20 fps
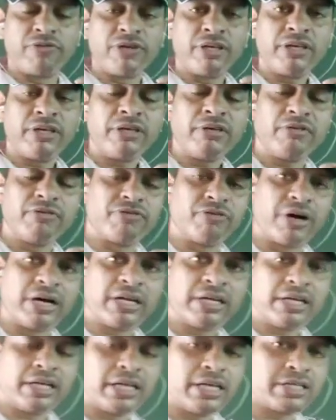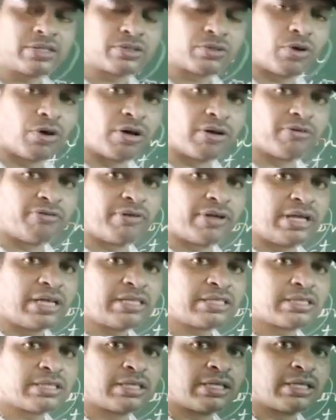V1 is
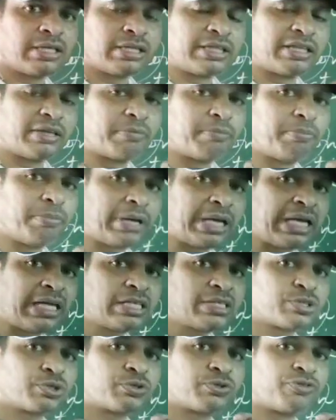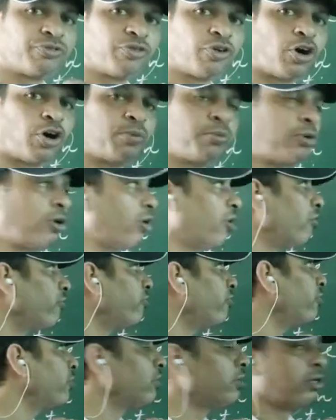always the base form
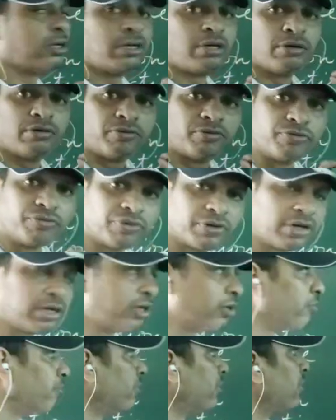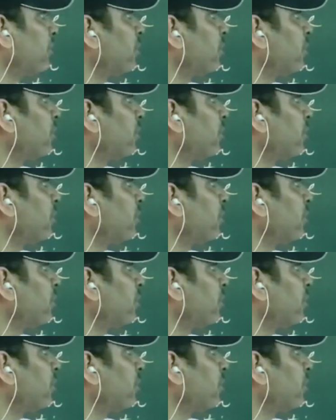of verb.